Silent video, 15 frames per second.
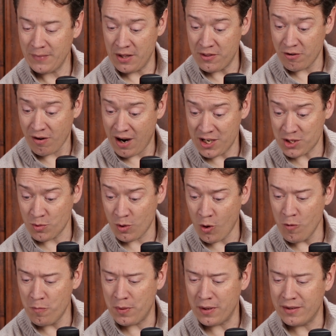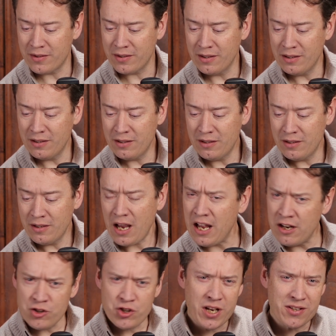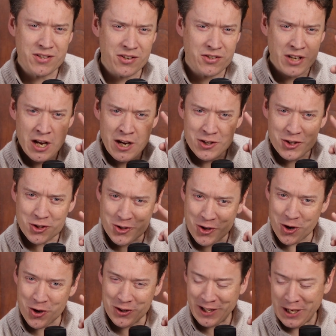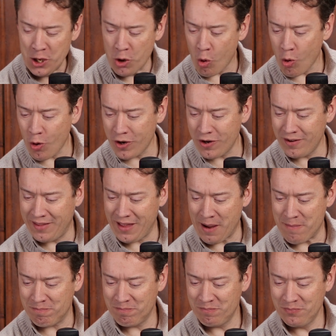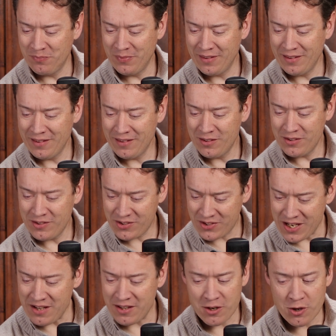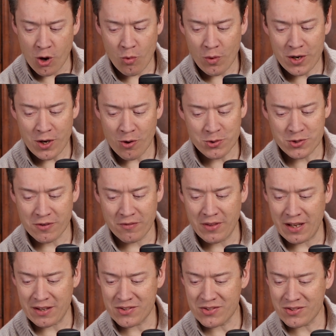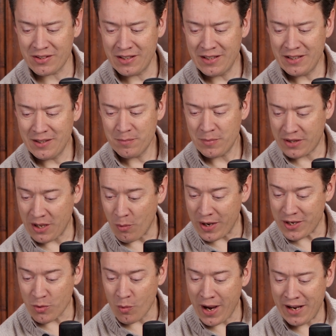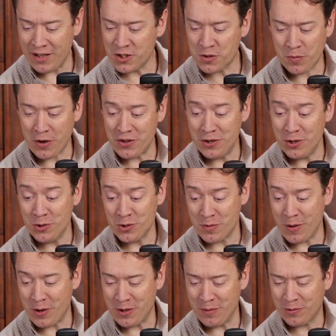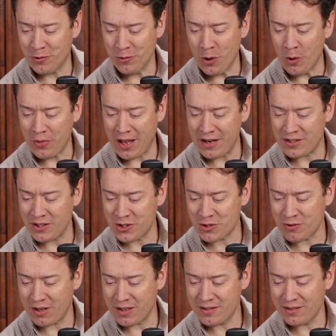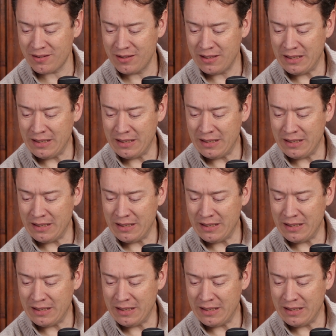And their eyes were opened. And Jesus sternly ordered them, "See that no one knows of this." But they went away and spread the news about him throughout that district.